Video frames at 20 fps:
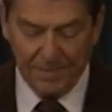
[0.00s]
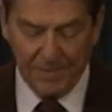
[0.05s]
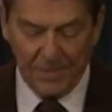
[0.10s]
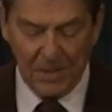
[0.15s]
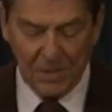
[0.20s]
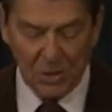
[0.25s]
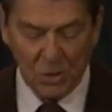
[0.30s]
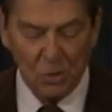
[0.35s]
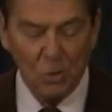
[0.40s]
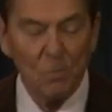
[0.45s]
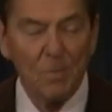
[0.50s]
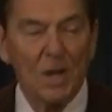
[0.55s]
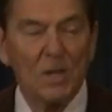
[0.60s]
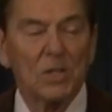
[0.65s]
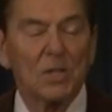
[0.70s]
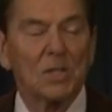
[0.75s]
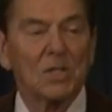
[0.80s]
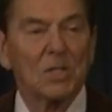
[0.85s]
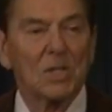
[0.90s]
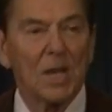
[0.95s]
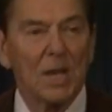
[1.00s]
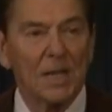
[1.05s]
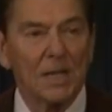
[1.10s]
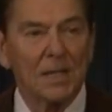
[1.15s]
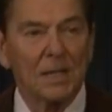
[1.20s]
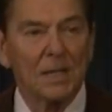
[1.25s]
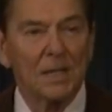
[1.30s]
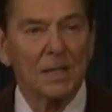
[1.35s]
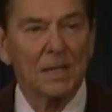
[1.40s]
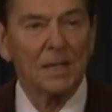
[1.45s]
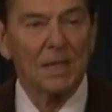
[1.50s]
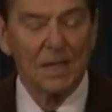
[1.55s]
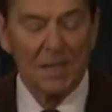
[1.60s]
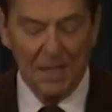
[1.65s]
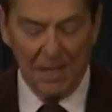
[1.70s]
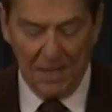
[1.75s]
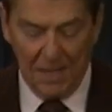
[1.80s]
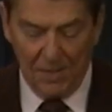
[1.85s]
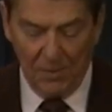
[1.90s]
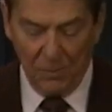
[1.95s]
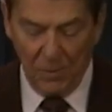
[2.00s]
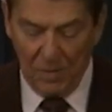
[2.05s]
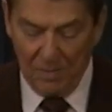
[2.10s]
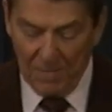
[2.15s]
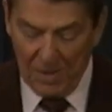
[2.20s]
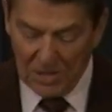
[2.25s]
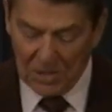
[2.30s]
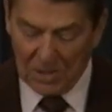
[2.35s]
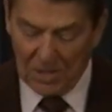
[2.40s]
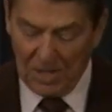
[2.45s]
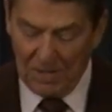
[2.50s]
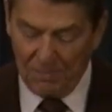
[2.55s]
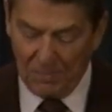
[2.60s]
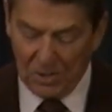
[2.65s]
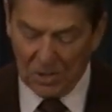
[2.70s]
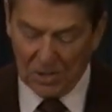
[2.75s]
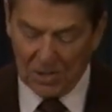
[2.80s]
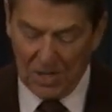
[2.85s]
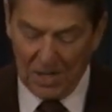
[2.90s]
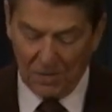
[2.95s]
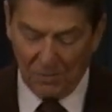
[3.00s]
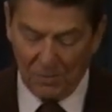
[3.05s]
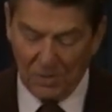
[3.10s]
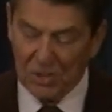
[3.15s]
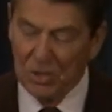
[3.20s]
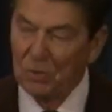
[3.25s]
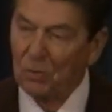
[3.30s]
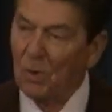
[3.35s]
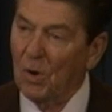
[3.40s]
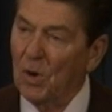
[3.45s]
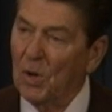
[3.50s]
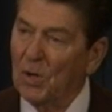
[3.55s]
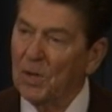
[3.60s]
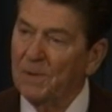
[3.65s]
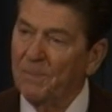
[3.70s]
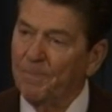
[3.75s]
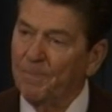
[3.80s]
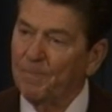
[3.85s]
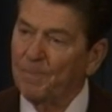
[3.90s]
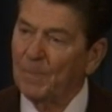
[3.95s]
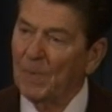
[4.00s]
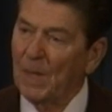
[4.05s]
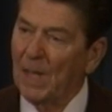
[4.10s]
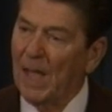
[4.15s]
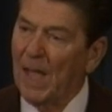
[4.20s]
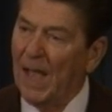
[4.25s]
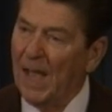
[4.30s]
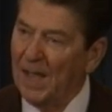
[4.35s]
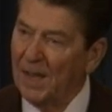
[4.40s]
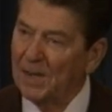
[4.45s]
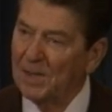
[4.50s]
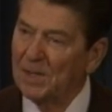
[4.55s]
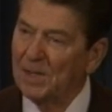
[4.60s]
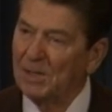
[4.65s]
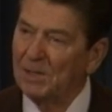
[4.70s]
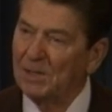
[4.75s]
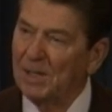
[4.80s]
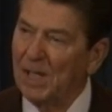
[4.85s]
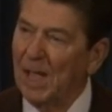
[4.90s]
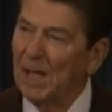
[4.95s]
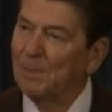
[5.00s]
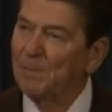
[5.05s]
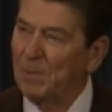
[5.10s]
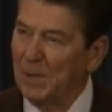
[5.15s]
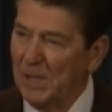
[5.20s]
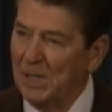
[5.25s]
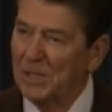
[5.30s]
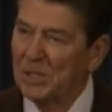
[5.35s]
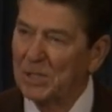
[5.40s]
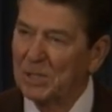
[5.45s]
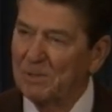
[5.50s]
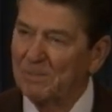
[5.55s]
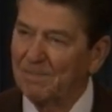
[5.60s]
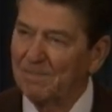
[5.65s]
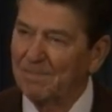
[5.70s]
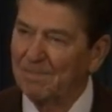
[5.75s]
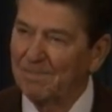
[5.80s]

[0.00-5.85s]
There's too much at stake. We must keep this country strong and at peace.